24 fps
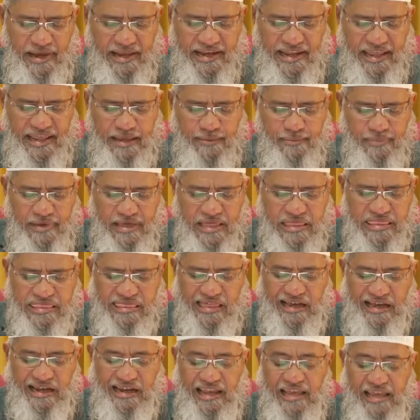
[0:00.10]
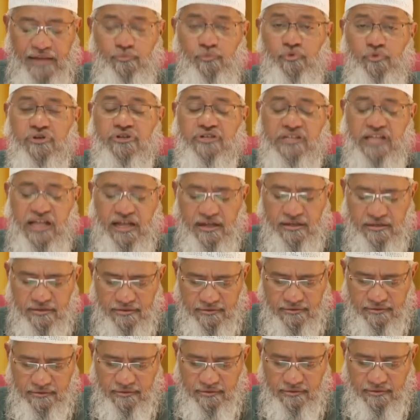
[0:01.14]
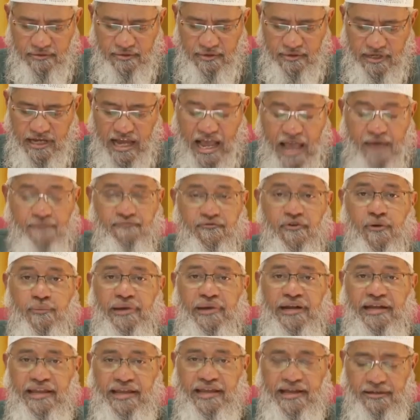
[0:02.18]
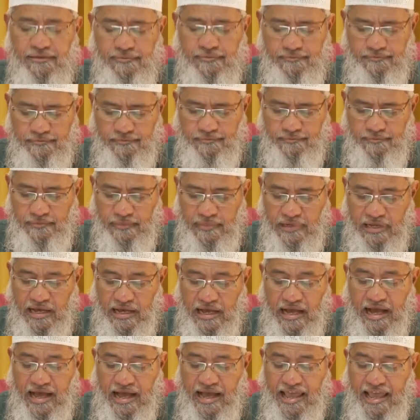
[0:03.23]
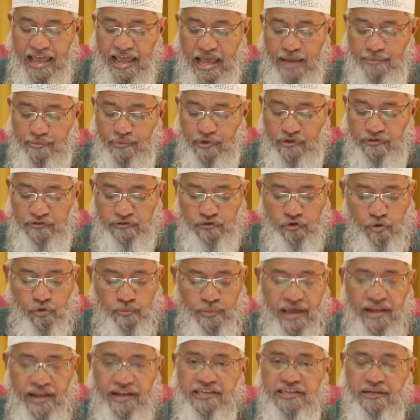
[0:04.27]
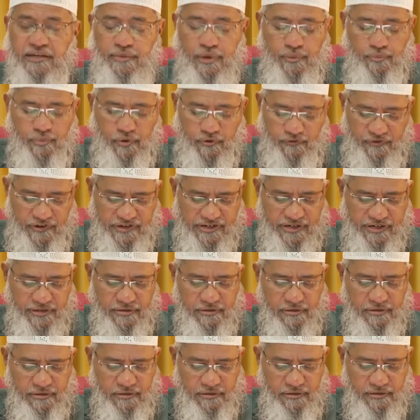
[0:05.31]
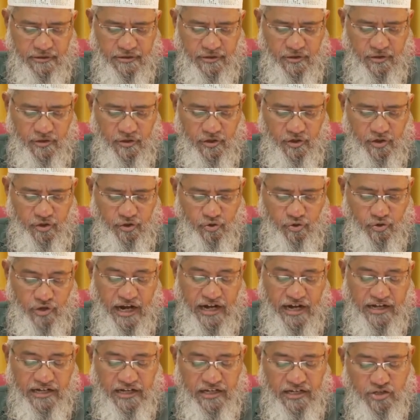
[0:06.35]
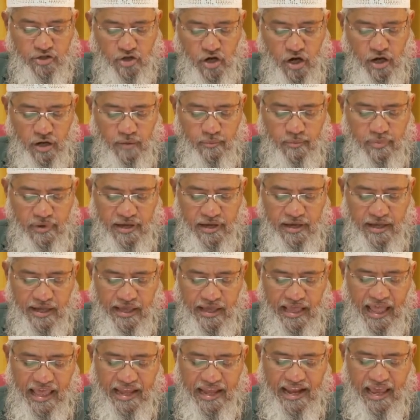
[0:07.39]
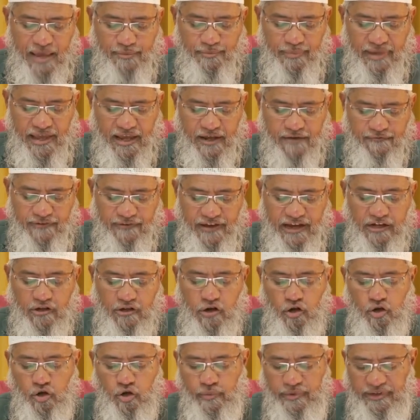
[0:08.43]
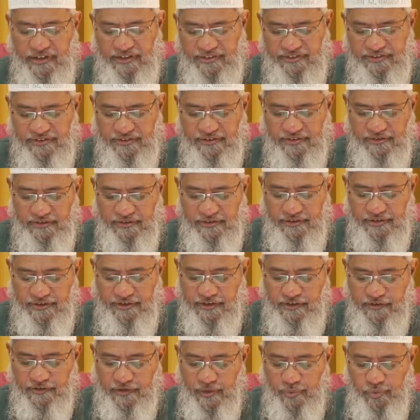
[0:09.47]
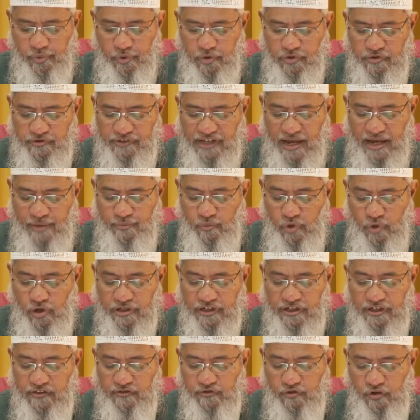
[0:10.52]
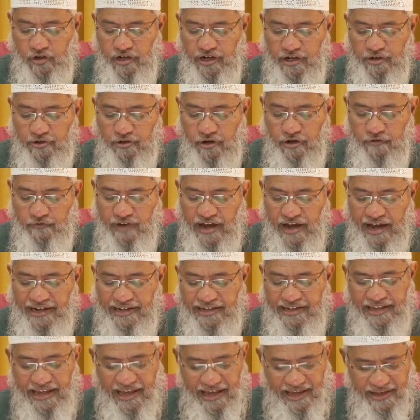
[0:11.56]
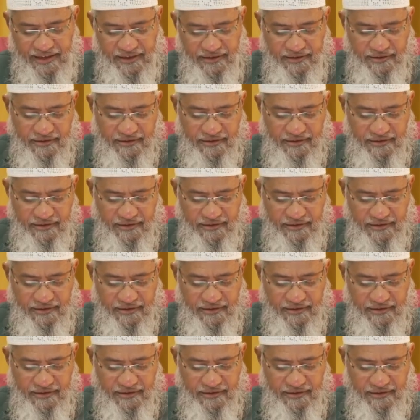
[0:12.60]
name is Saklain Mushtaq. I'm from India. I am a store manager by profession. To get a job, can I make fake documents? Suppose I'm not a student of ITI